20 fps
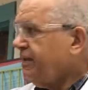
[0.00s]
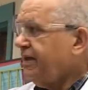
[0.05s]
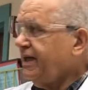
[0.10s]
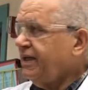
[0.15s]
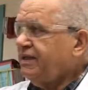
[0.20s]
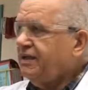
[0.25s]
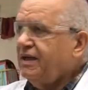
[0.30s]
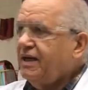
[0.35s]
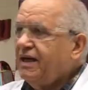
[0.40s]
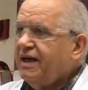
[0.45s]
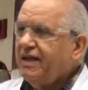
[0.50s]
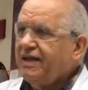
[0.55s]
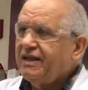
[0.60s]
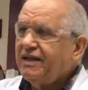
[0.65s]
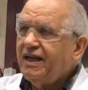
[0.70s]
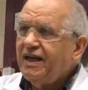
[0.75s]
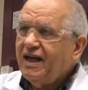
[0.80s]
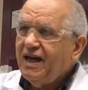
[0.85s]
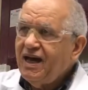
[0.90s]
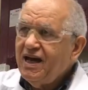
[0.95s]
Got the
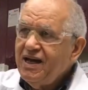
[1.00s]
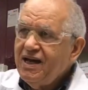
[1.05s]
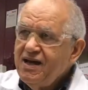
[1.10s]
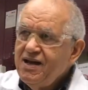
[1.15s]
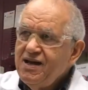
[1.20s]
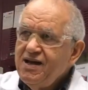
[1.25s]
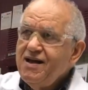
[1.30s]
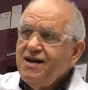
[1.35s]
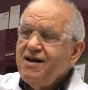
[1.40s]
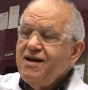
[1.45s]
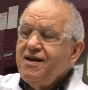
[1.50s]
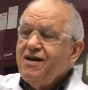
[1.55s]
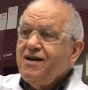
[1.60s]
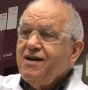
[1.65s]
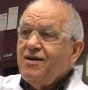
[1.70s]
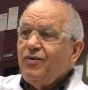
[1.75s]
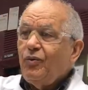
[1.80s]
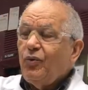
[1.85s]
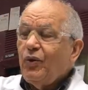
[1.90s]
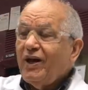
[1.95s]
idea?
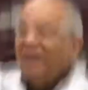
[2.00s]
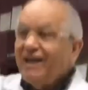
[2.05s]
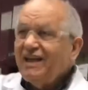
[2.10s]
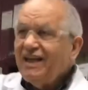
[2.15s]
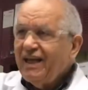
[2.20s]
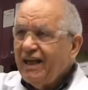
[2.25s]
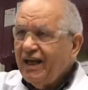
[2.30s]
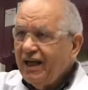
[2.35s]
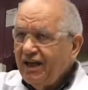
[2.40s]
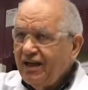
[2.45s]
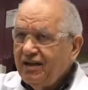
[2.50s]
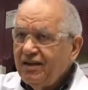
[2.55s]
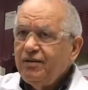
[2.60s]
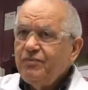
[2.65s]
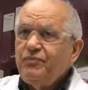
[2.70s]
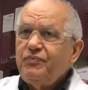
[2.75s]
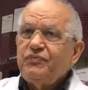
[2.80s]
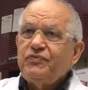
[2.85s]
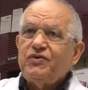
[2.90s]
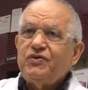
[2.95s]
We need
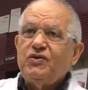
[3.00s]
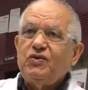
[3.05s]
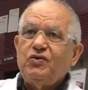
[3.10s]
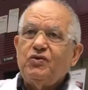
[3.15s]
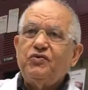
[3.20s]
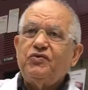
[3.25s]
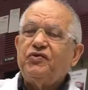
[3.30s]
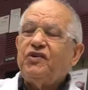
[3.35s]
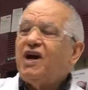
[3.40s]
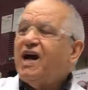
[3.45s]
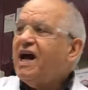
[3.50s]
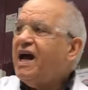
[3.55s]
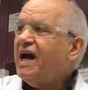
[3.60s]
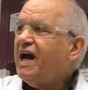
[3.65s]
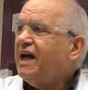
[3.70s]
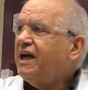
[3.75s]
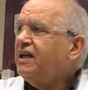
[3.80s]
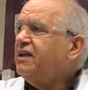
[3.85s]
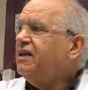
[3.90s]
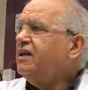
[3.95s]
to
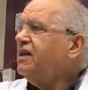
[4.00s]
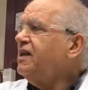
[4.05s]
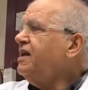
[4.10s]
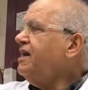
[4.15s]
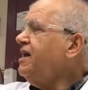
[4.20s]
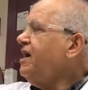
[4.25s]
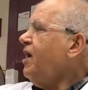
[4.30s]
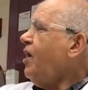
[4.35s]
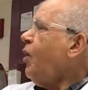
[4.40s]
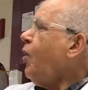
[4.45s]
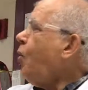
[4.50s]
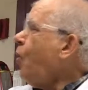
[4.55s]
find a